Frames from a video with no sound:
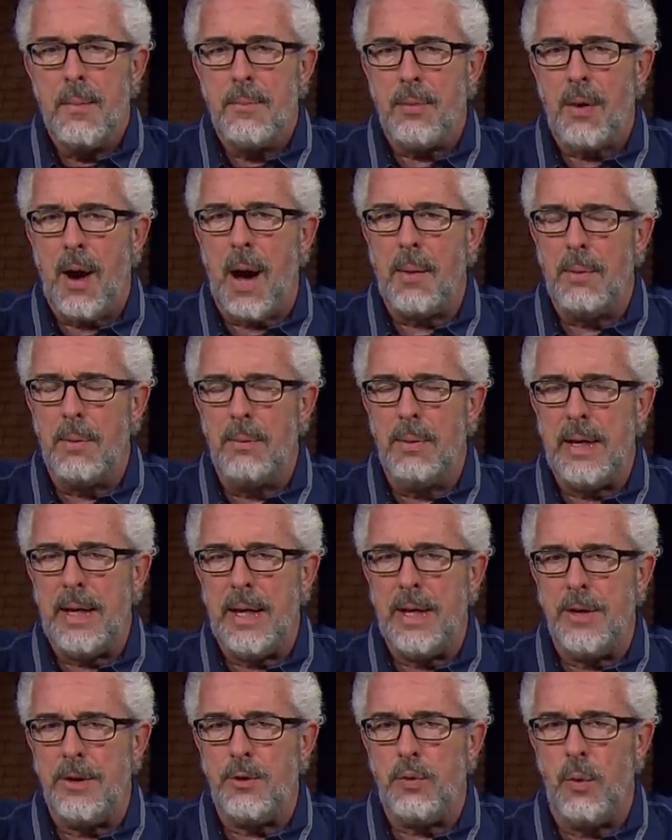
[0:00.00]
probably
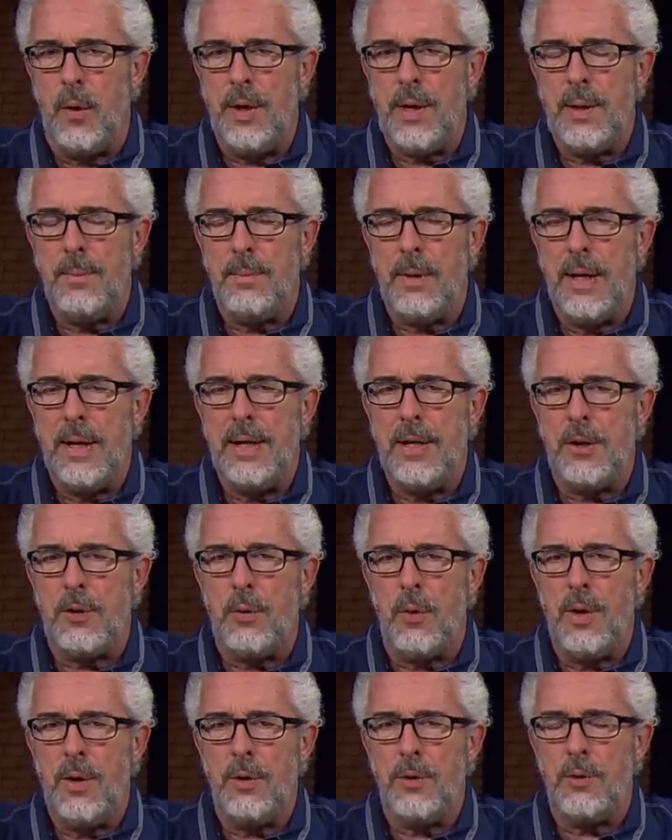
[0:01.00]
in 20 uh, into
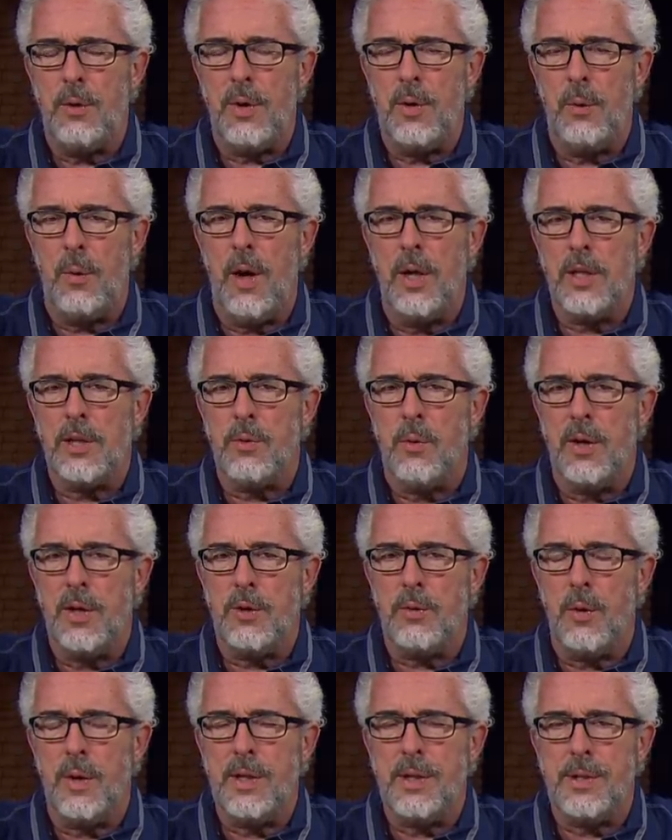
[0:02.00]
2021
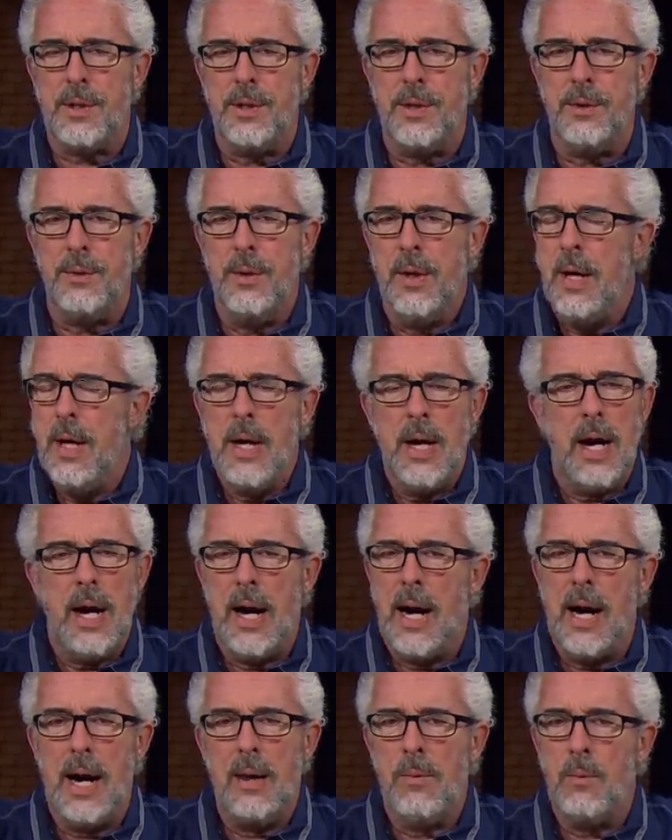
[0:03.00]
2022
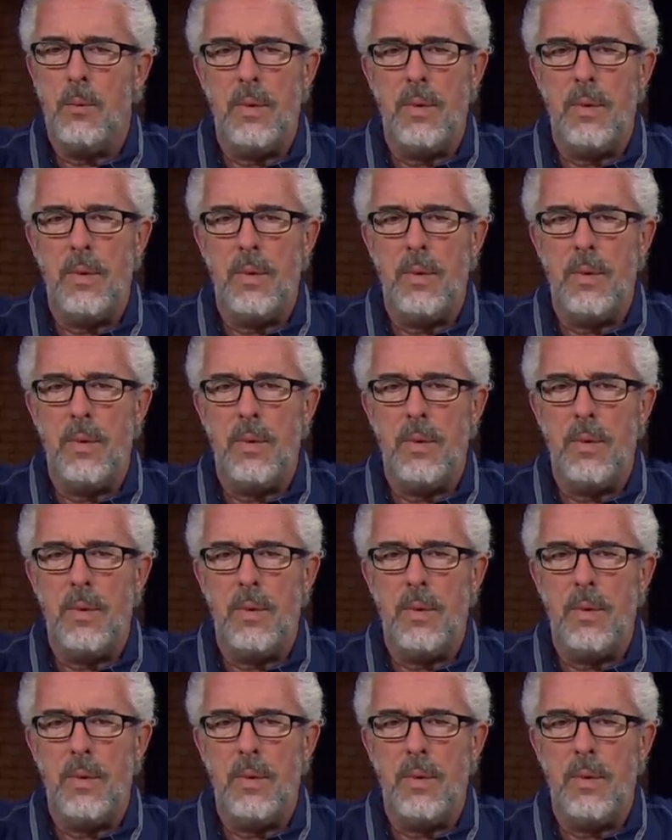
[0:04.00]
uh,